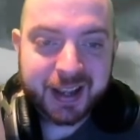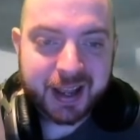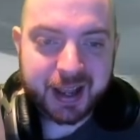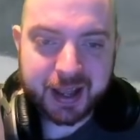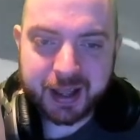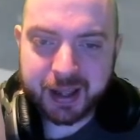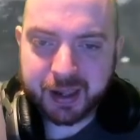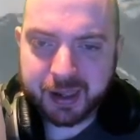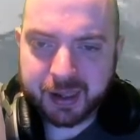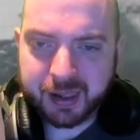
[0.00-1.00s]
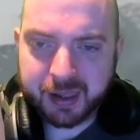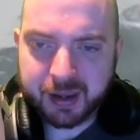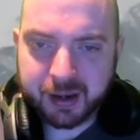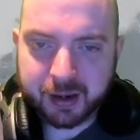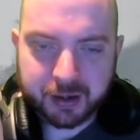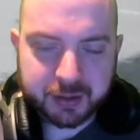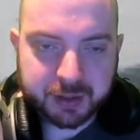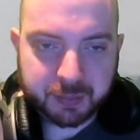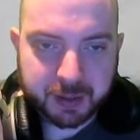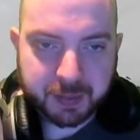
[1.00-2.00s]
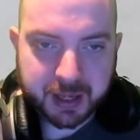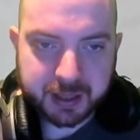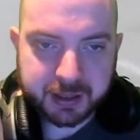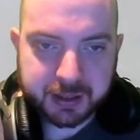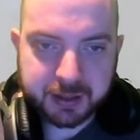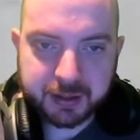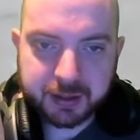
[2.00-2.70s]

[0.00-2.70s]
I lost my place.